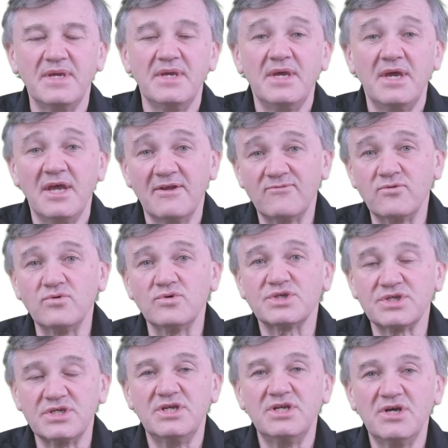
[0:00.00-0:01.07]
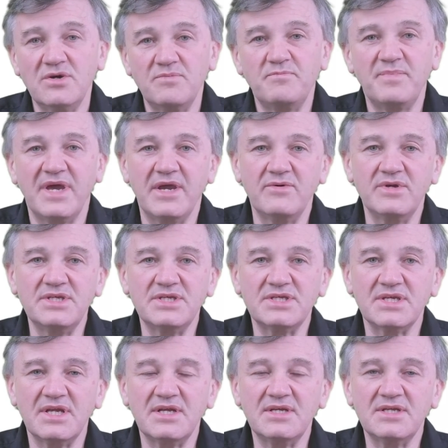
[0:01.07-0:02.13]
And of course, you know, parents
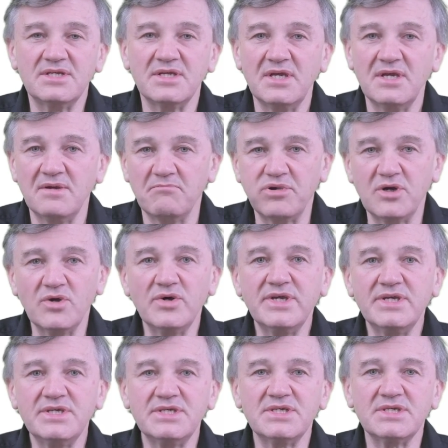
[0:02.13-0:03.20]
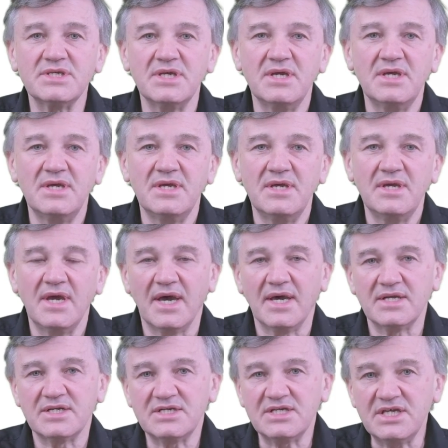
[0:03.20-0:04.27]
and employers, uh,
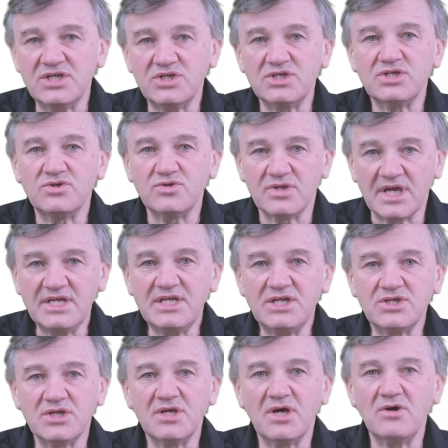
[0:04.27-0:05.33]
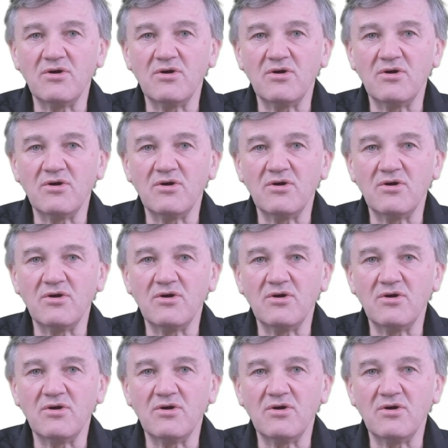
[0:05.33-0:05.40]
teachers, do they need to know?